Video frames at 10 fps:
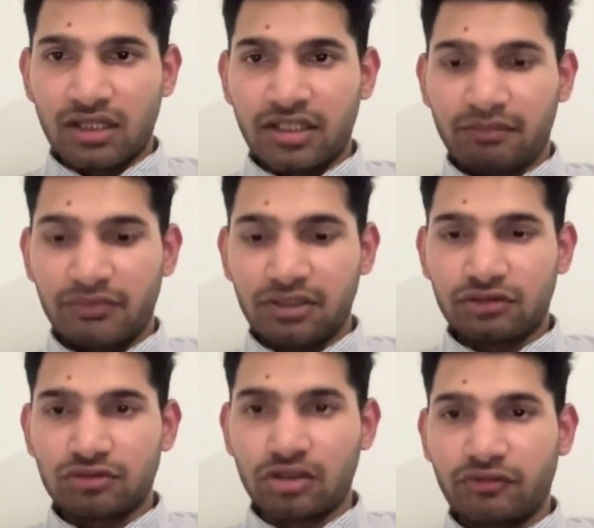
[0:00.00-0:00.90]
Let me
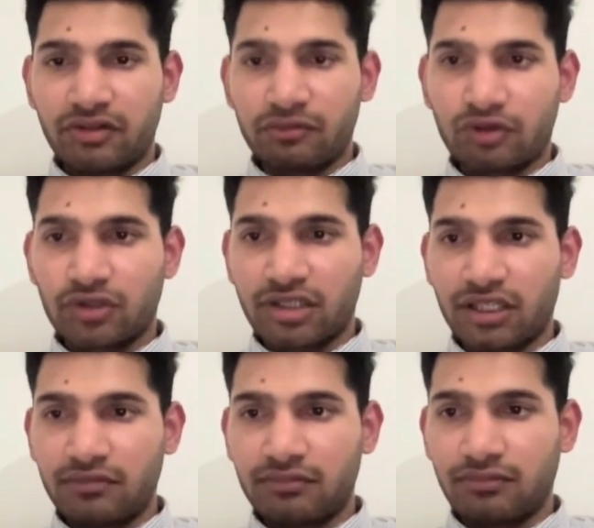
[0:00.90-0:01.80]
show you one more
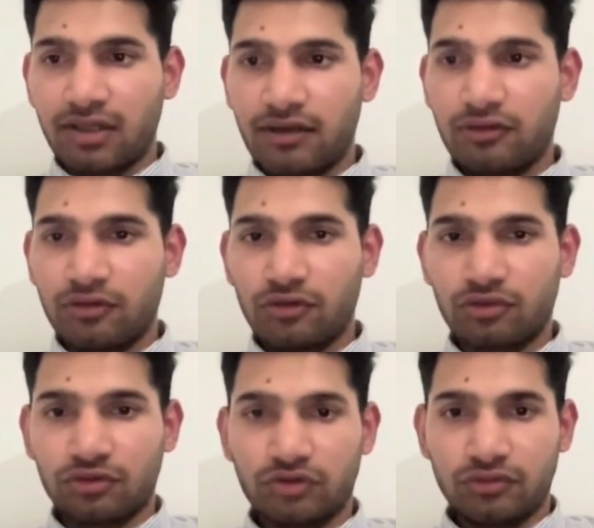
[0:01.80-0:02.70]
time. I'll go
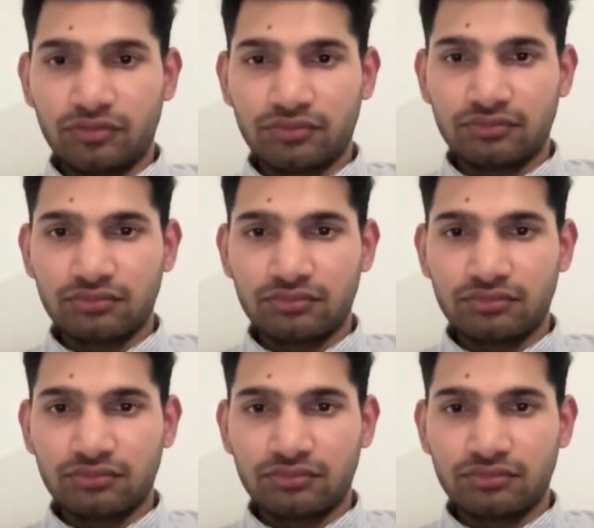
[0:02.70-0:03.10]
to home.